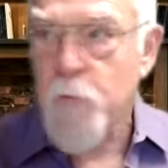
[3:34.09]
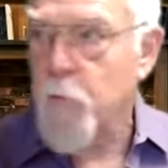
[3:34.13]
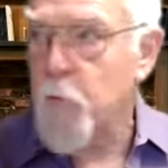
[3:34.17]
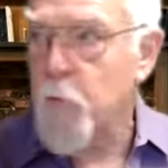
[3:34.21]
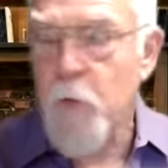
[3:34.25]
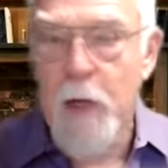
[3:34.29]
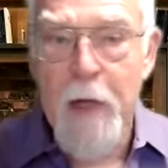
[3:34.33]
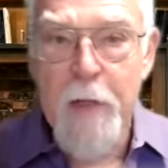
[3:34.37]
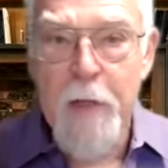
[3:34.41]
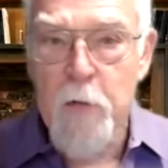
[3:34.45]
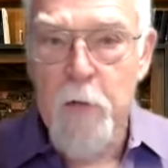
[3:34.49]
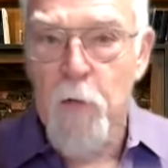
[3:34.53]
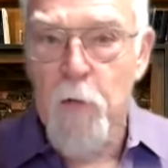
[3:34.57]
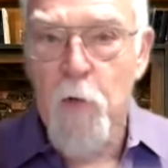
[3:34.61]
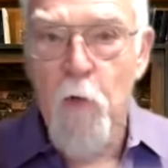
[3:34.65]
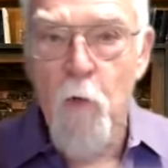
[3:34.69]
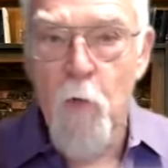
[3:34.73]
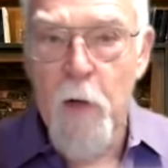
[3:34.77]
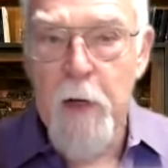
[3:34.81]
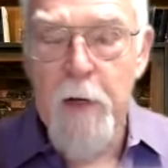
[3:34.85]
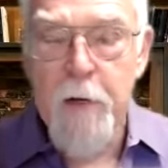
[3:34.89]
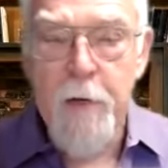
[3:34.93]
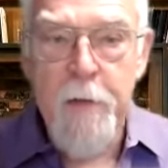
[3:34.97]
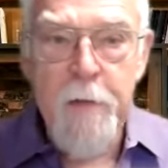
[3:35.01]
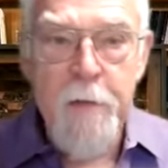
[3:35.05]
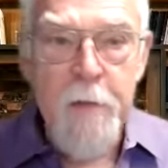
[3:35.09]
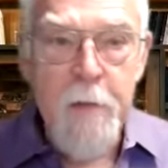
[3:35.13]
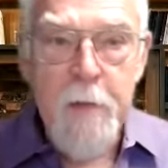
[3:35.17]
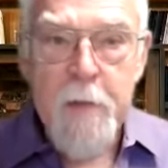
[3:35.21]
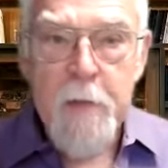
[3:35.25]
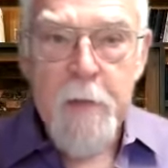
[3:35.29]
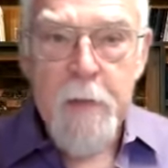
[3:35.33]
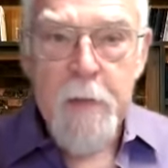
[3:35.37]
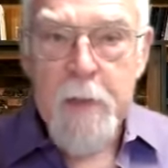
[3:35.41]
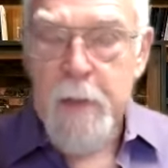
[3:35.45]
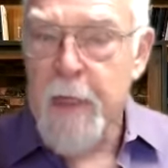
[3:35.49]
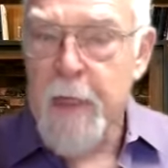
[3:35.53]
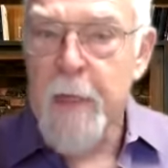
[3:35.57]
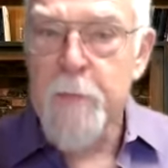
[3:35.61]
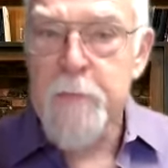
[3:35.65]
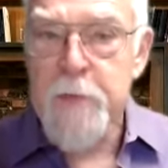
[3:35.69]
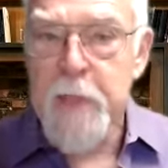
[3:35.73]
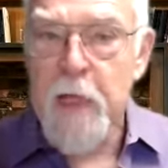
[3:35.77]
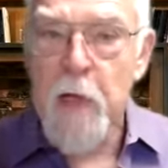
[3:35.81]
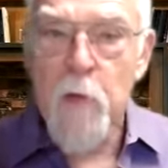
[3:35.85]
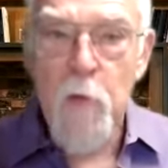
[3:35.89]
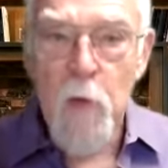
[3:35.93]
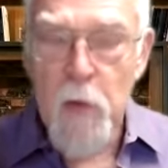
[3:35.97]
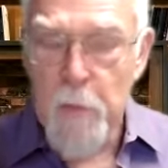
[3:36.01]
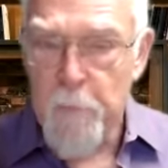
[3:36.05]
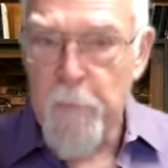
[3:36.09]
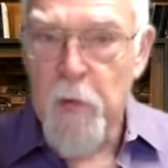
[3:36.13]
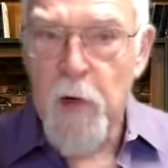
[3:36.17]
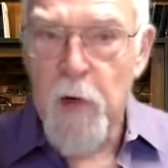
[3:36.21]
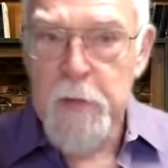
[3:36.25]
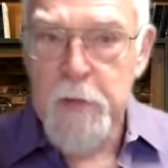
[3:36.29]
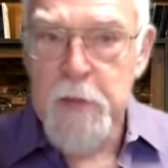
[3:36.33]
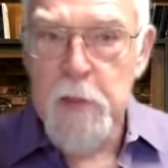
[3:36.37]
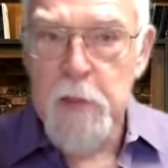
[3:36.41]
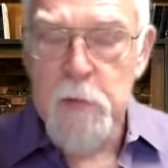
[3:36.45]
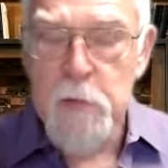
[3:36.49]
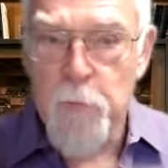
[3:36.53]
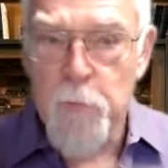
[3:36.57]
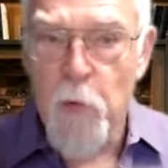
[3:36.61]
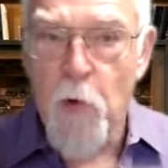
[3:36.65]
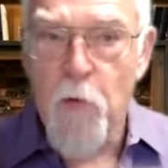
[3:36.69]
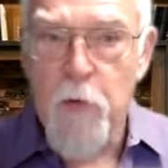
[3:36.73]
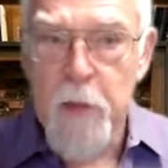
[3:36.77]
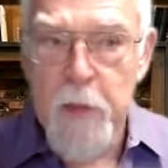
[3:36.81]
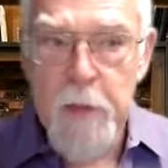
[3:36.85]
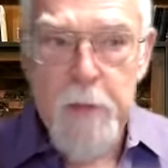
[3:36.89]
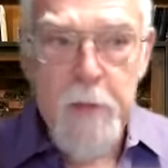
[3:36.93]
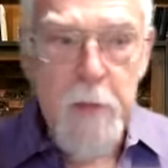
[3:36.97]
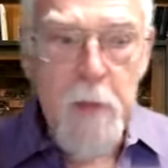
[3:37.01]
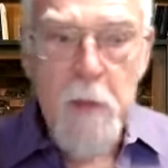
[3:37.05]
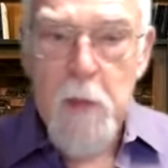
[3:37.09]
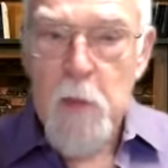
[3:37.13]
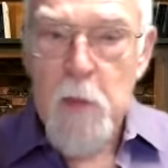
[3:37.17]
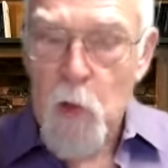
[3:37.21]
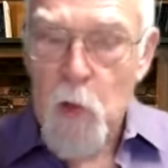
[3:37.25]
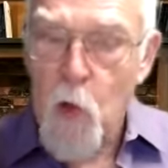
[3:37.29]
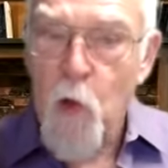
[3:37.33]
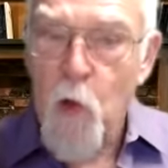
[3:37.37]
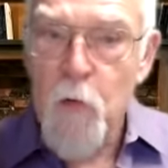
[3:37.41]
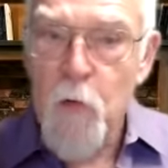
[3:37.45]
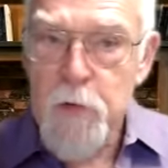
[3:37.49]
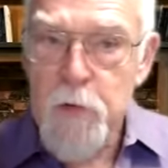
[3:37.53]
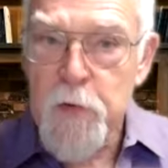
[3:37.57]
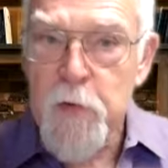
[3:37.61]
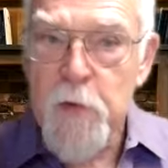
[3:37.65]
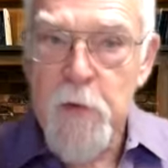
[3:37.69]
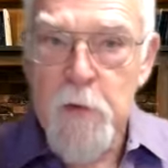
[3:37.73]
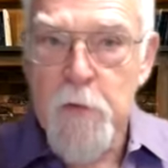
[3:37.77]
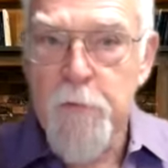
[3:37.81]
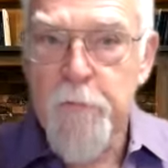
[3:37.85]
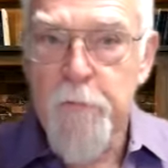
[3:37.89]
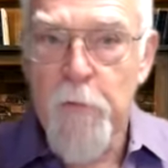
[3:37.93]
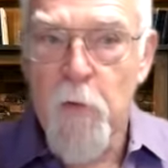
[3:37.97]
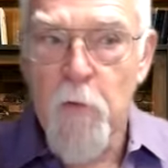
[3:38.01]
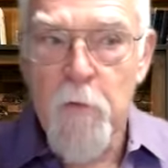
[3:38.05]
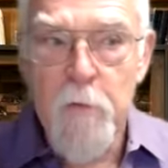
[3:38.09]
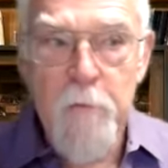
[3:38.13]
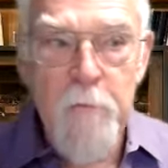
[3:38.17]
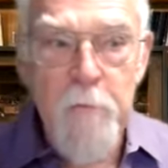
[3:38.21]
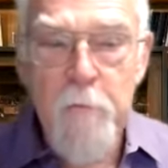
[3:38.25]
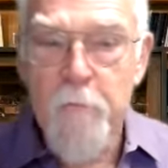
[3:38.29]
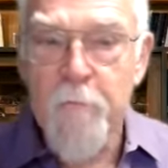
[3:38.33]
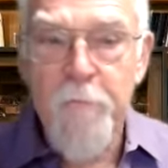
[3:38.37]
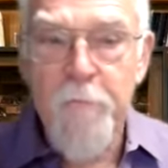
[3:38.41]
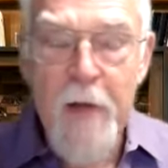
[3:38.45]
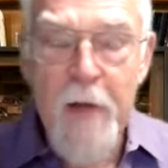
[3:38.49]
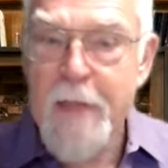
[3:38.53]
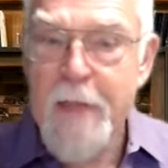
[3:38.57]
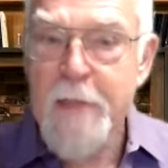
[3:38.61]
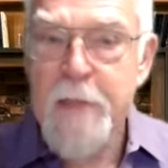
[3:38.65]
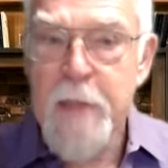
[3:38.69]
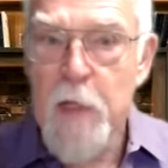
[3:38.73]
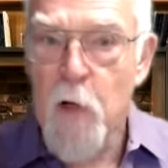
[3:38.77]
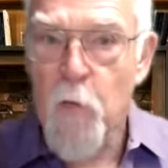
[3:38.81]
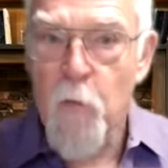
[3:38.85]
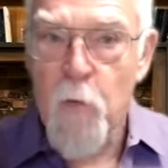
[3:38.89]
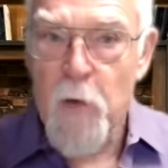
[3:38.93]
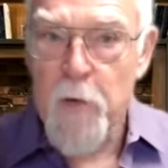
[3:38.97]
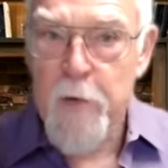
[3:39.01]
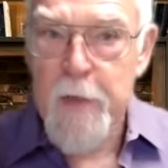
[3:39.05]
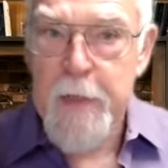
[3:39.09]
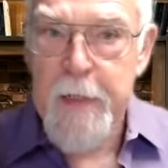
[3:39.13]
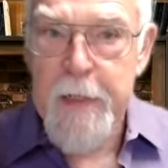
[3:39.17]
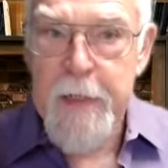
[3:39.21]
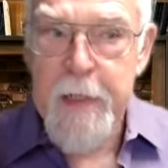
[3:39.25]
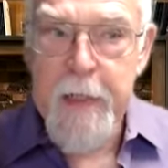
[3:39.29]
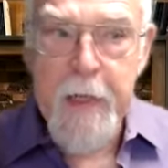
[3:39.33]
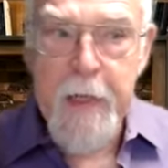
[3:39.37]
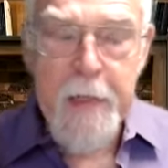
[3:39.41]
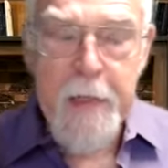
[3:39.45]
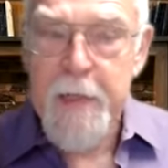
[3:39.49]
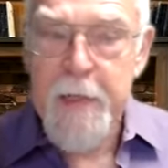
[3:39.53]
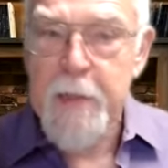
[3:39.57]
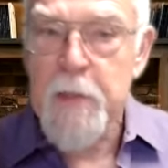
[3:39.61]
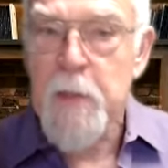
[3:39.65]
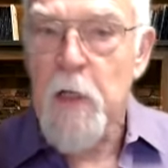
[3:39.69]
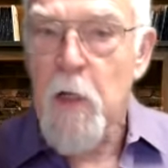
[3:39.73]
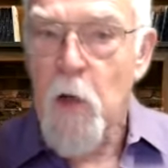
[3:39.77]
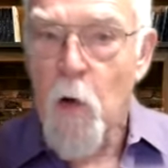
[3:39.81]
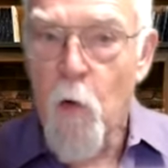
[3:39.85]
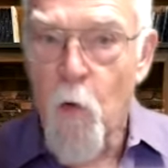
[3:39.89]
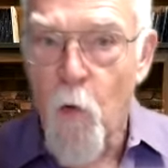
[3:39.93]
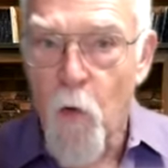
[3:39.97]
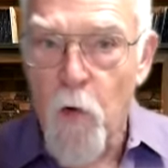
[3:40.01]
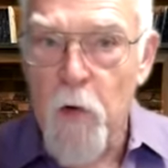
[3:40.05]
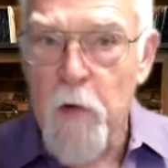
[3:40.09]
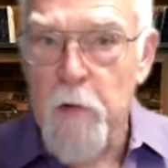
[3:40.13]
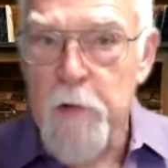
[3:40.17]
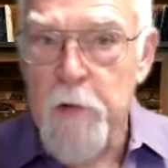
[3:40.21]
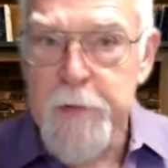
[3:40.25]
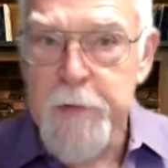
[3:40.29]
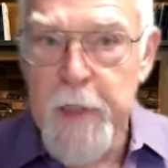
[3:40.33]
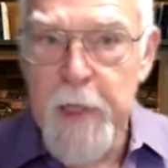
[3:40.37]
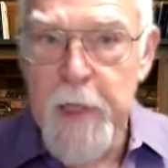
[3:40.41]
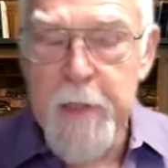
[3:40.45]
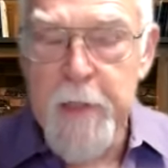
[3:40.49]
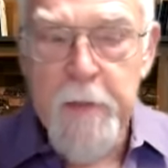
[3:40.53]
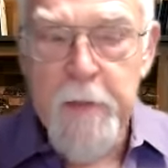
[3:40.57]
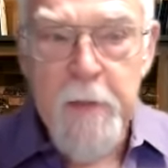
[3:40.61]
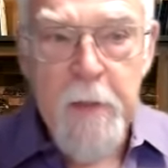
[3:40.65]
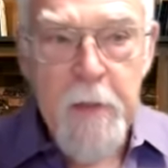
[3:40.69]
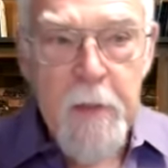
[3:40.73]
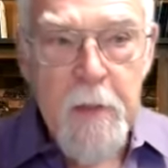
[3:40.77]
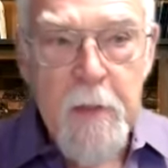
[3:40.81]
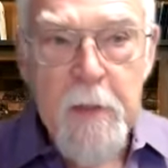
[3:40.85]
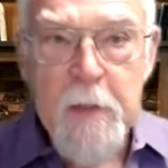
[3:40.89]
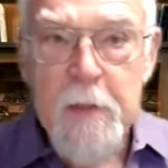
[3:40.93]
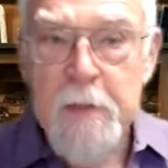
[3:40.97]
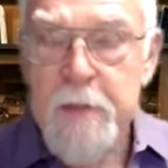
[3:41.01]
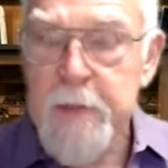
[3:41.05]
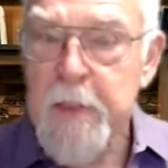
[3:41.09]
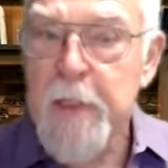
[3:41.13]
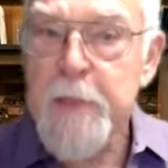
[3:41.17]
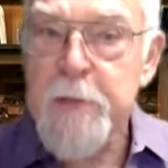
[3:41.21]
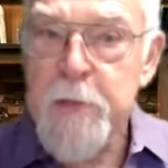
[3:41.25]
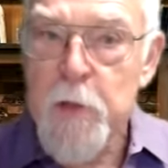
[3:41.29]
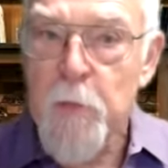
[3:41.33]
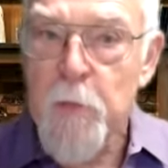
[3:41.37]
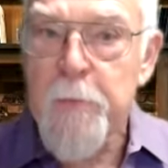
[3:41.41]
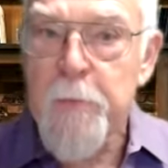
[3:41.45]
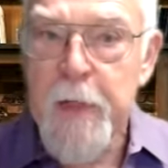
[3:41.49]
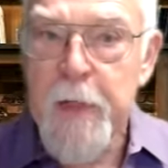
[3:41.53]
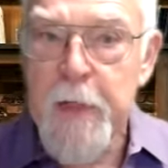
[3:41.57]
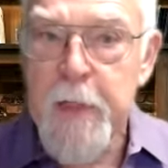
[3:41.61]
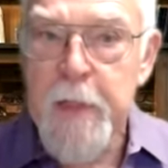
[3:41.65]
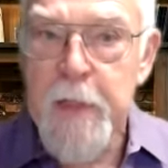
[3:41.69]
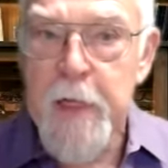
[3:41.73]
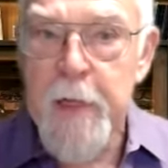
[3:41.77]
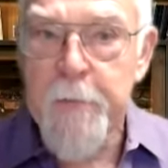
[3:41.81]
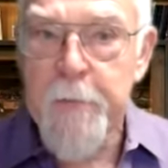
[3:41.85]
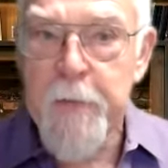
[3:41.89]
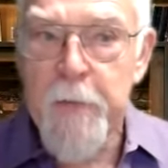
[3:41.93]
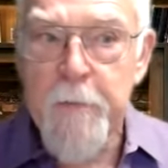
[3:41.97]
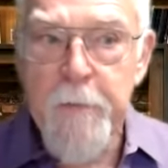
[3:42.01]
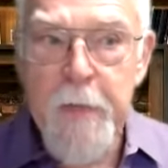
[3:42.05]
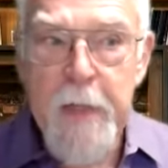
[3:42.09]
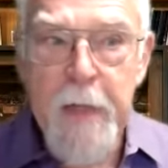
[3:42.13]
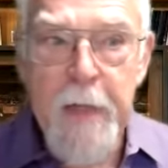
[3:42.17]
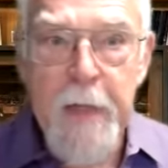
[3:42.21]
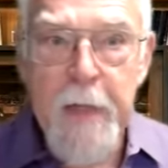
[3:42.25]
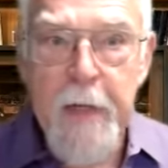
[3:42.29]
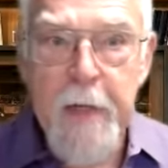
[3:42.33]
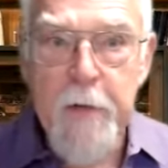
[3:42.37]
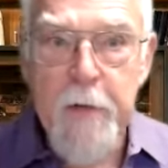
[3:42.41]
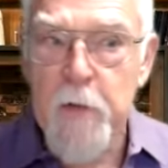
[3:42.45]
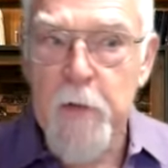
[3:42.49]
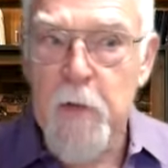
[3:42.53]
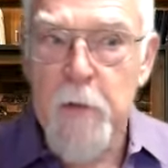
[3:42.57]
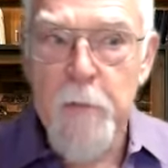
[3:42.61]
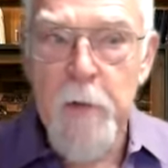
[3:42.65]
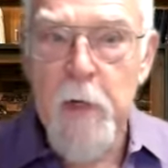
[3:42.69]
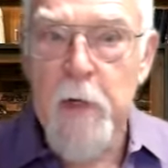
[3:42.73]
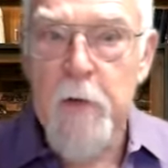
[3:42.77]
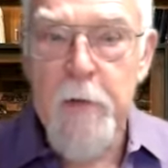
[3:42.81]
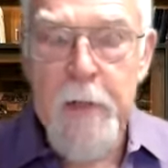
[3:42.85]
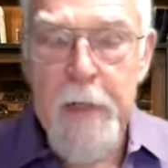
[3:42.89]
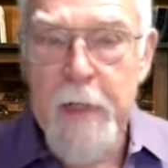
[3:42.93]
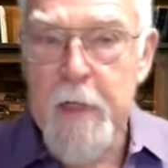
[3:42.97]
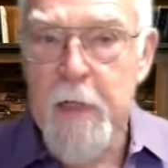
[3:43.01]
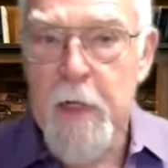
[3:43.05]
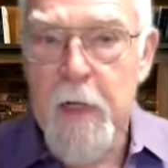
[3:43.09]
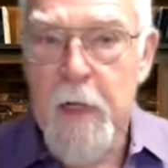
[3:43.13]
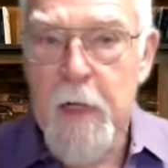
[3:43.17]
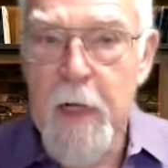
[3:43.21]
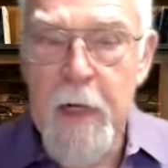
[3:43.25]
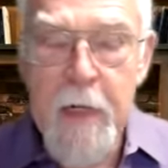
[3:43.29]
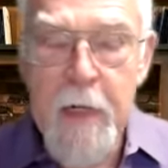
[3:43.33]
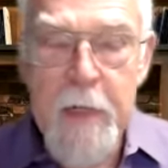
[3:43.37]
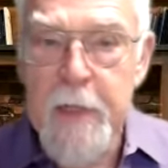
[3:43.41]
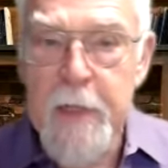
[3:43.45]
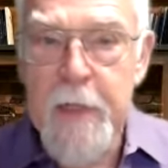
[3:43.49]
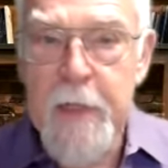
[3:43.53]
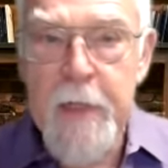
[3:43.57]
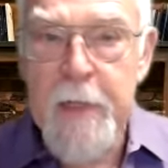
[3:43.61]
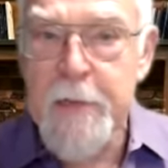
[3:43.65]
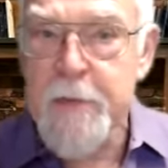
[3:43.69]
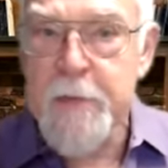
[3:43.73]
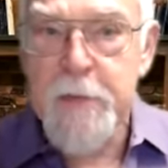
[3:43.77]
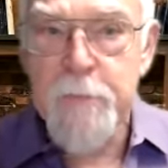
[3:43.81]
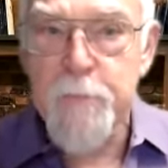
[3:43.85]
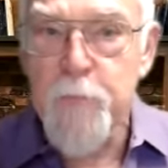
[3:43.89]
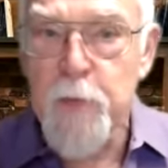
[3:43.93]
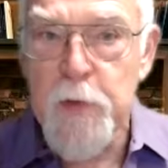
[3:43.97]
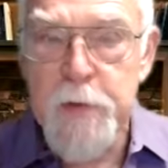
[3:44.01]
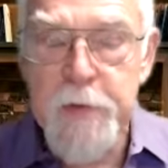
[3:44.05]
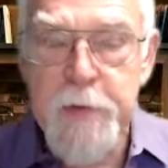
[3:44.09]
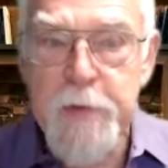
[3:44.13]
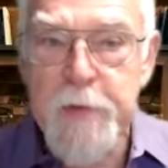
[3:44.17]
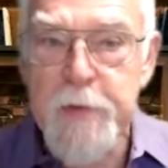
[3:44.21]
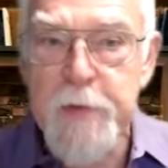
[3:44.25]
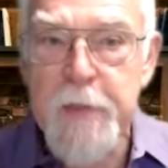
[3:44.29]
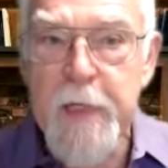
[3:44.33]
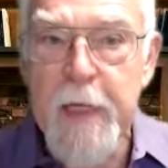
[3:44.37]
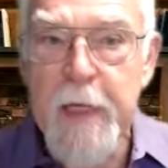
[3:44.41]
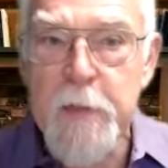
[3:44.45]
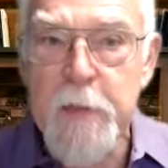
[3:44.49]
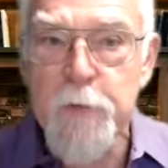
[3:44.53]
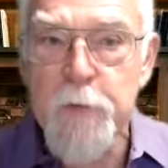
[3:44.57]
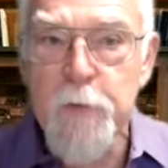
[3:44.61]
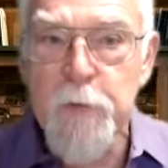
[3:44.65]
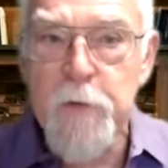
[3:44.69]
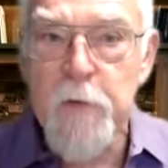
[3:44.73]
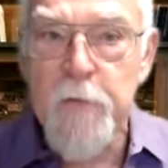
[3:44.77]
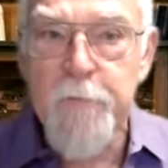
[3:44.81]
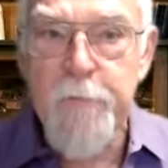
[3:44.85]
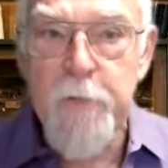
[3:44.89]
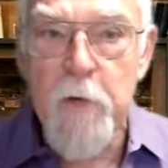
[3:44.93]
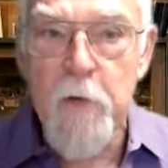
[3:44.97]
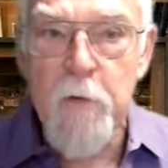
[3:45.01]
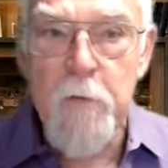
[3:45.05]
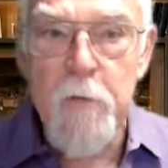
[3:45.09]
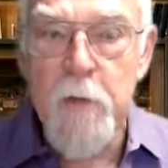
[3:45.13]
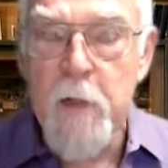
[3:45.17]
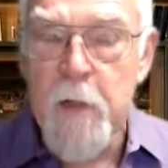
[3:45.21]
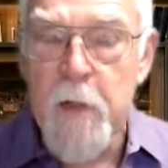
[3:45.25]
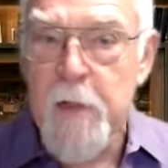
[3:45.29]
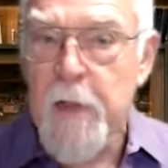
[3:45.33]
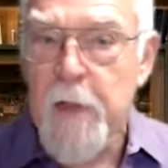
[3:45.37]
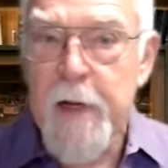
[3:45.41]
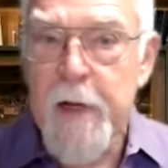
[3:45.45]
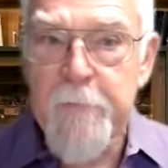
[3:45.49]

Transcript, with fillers: through I don't know where, comes out with a part that's broken, goes on his phone, finds out where he can get it, orders it, says he'll pick it up and be here tomorrow at eight o'clock, and he has puts his schedule into the phone.